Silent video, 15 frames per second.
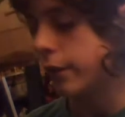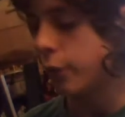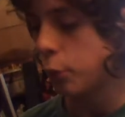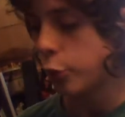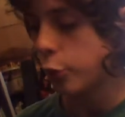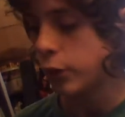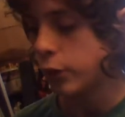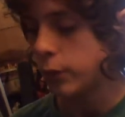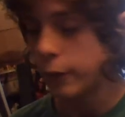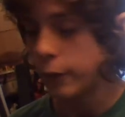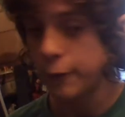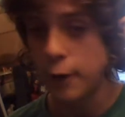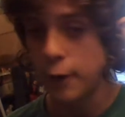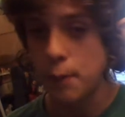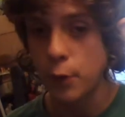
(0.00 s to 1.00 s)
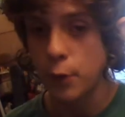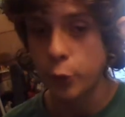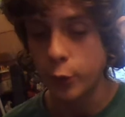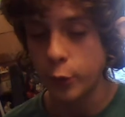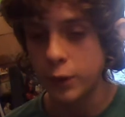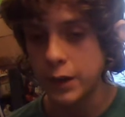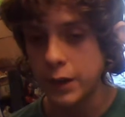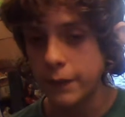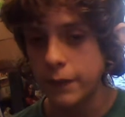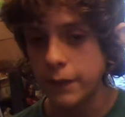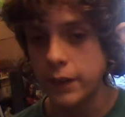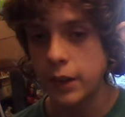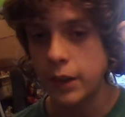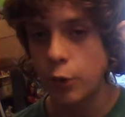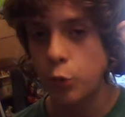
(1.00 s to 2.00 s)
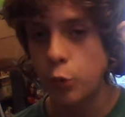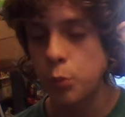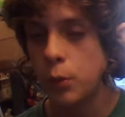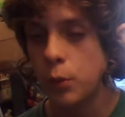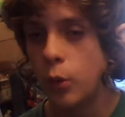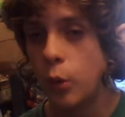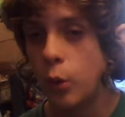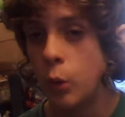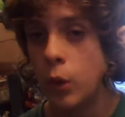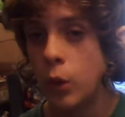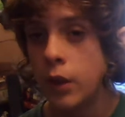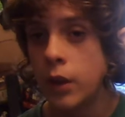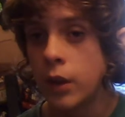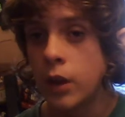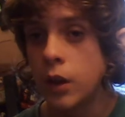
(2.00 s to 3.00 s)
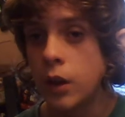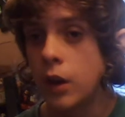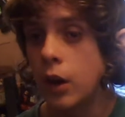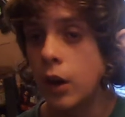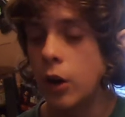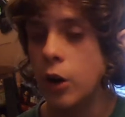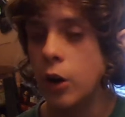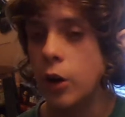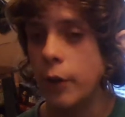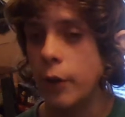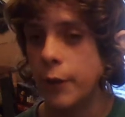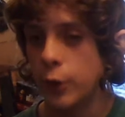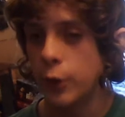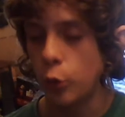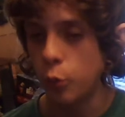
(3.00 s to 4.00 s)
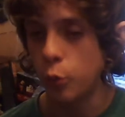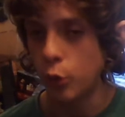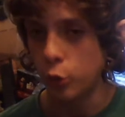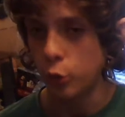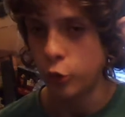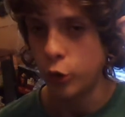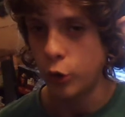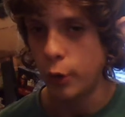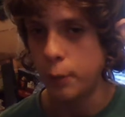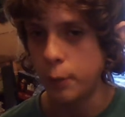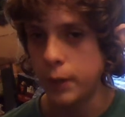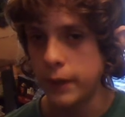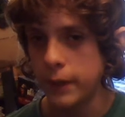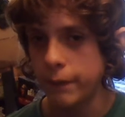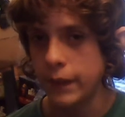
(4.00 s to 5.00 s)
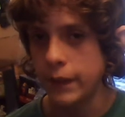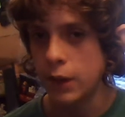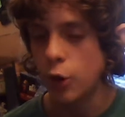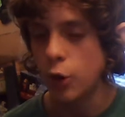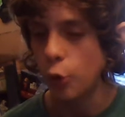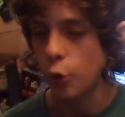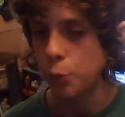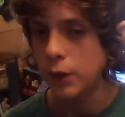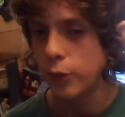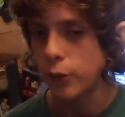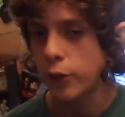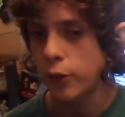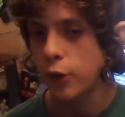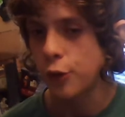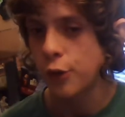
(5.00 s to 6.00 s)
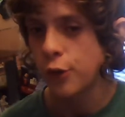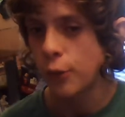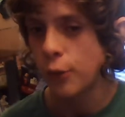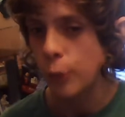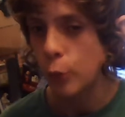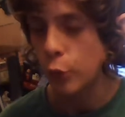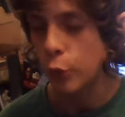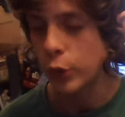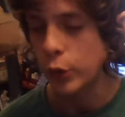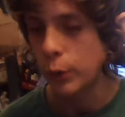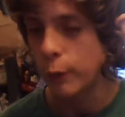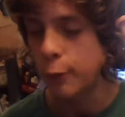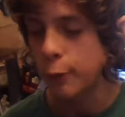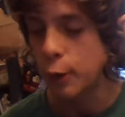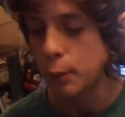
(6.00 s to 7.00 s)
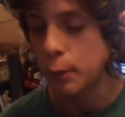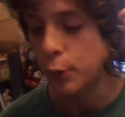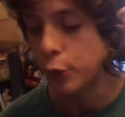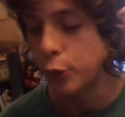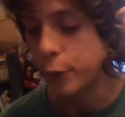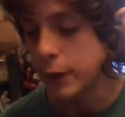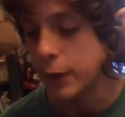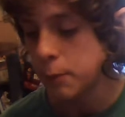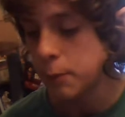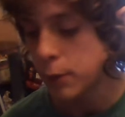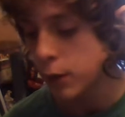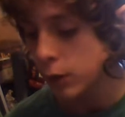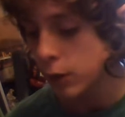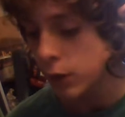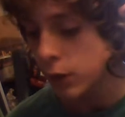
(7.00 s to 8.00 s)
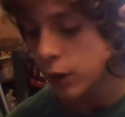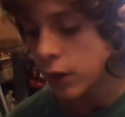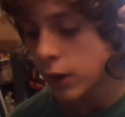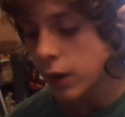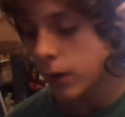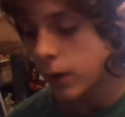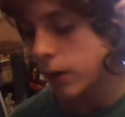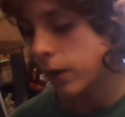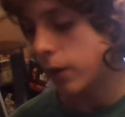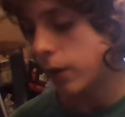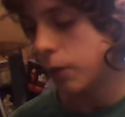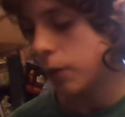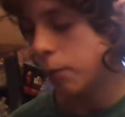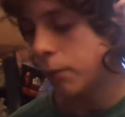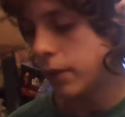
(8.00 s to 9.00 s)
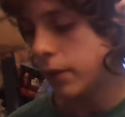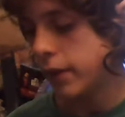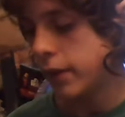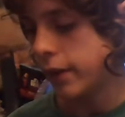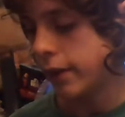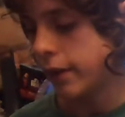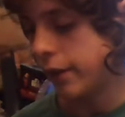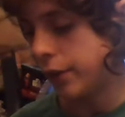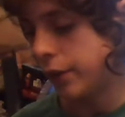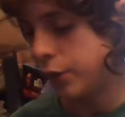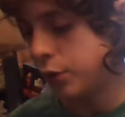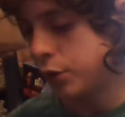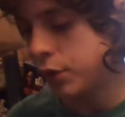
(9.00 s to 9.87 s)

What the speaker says: the Wizarding World of Harry Potter in the small Ollivander's wand shop in the Hogsmeade section of the Wizarding World of Harry Potter theme park. And I'm